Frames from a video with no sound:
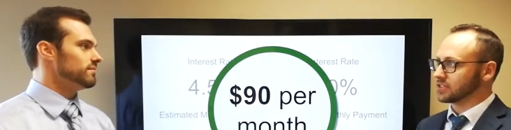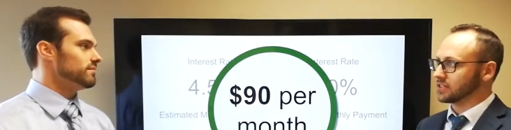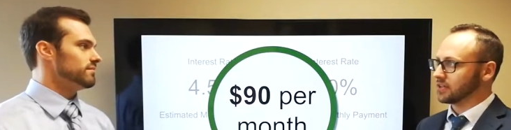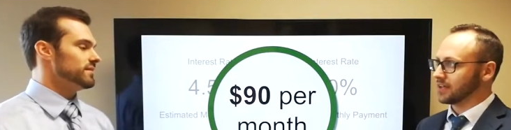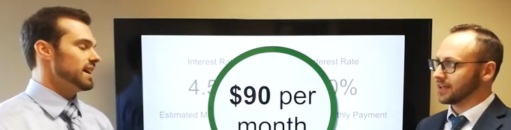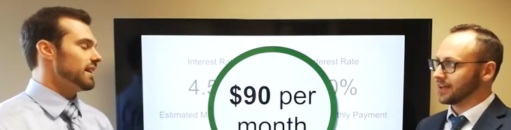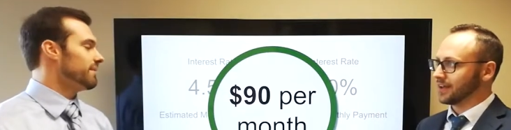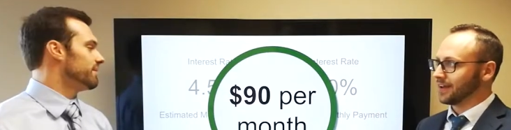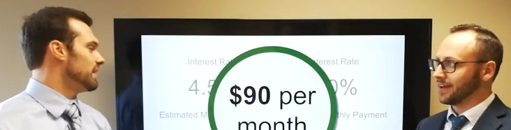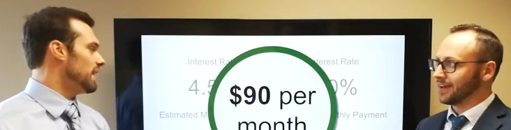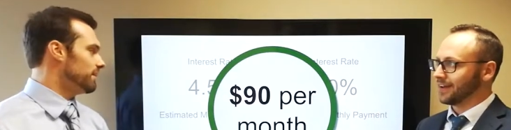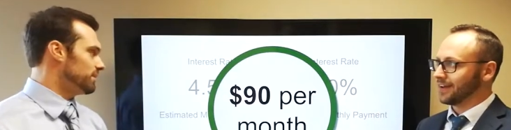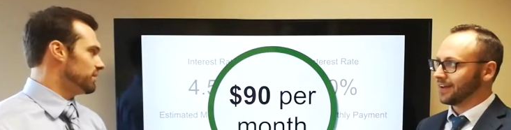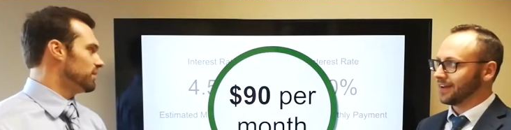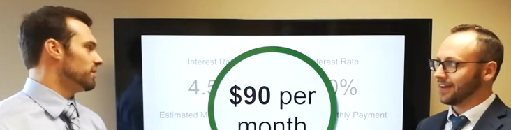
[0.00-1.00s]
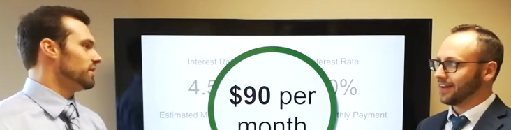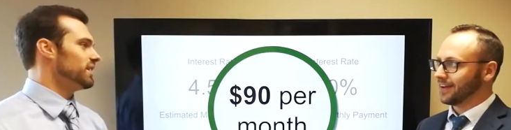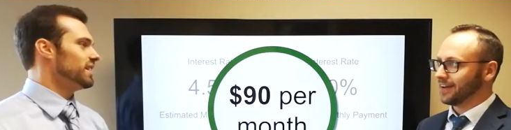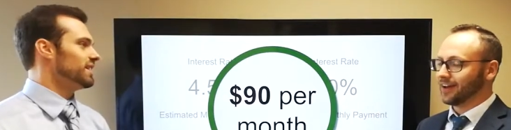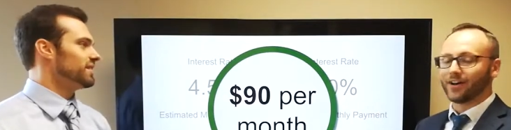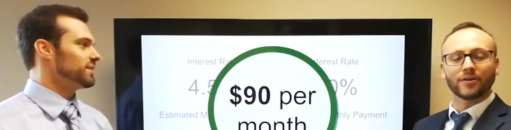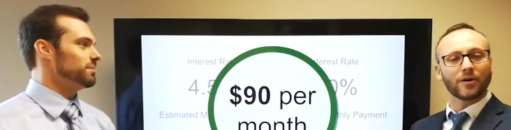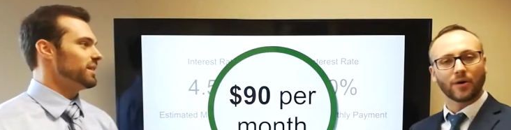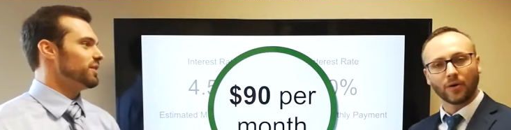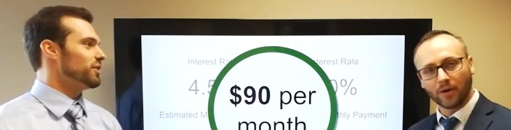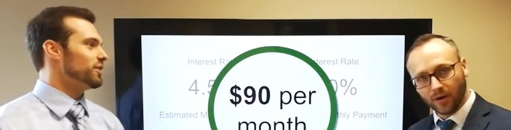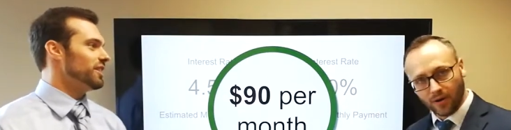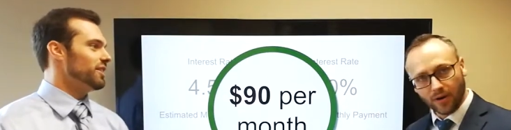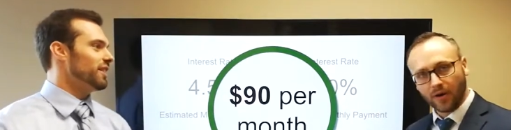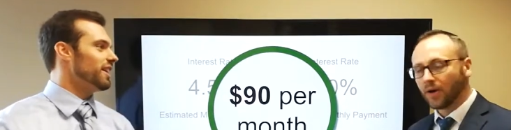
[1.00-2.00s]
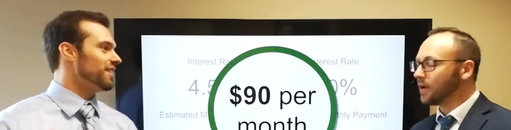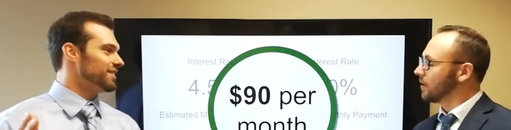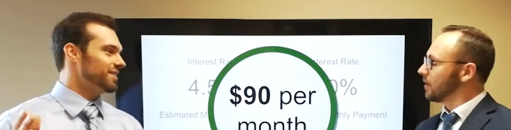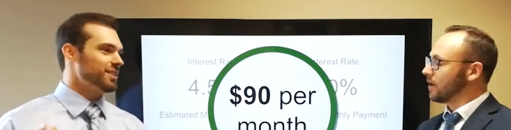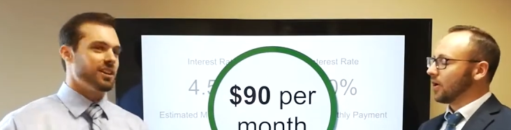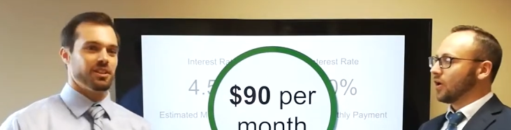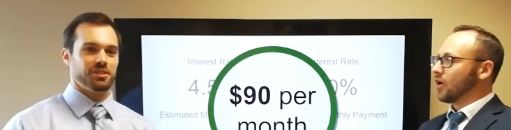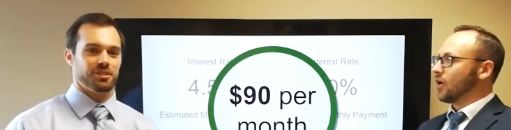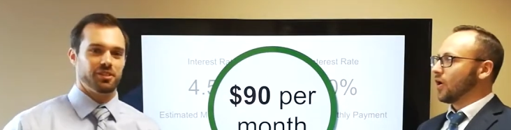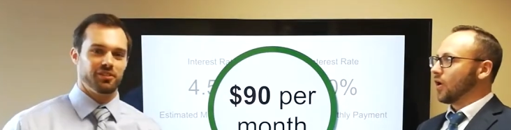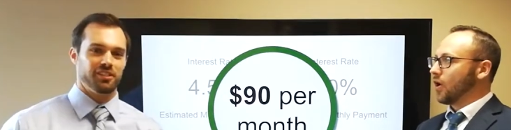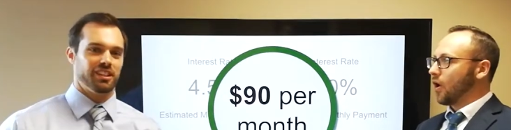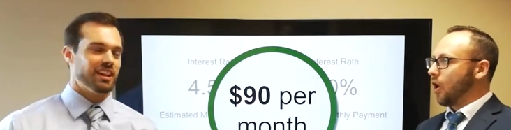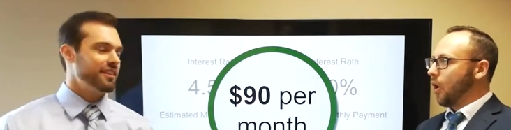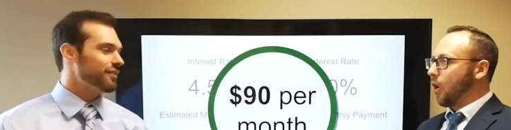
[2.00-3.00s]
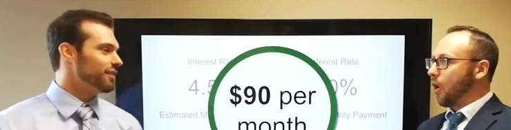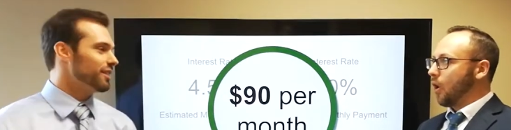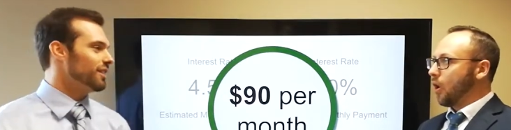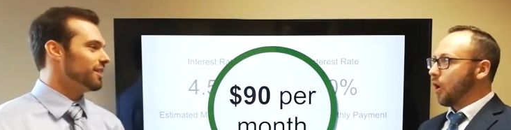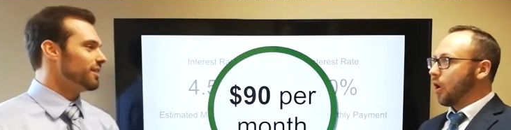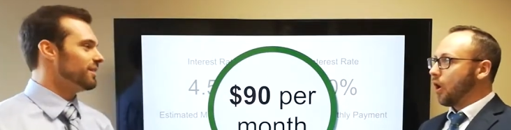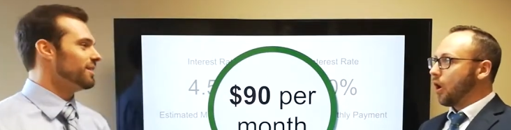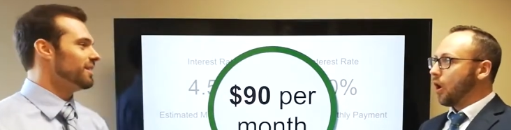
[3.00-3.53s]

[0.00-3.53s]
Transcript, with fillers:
Speaker 1: Yeah, absolutely. It's going to be $30,000 over the life of the loan.